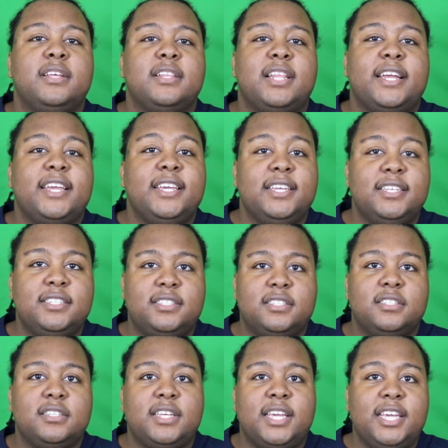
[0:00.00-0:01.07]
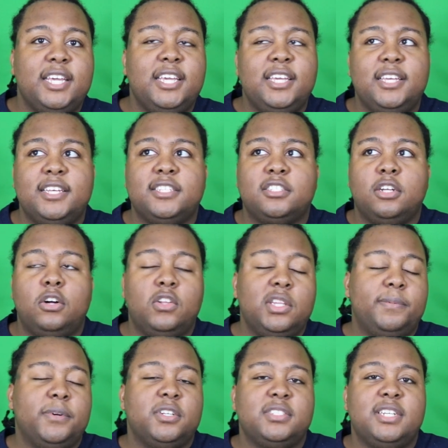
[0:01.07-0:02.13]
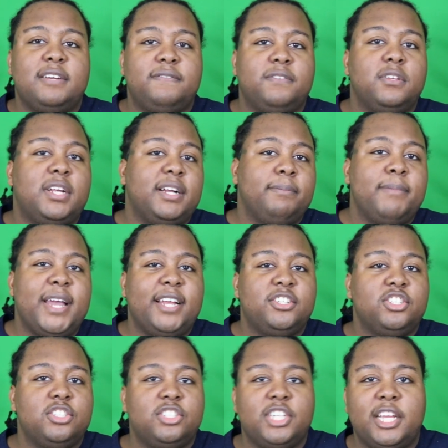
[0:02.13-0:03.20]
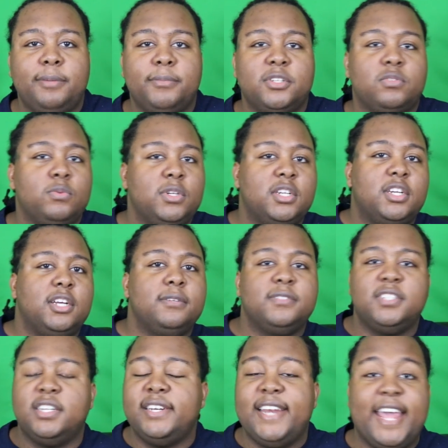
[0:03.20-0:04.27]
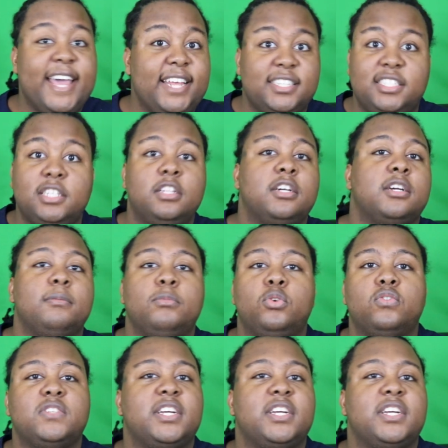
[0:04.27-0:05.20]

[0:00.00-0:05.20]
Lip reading: Like, he is the only person I feel like matches Sheamus when it comes to nasty-looking moves.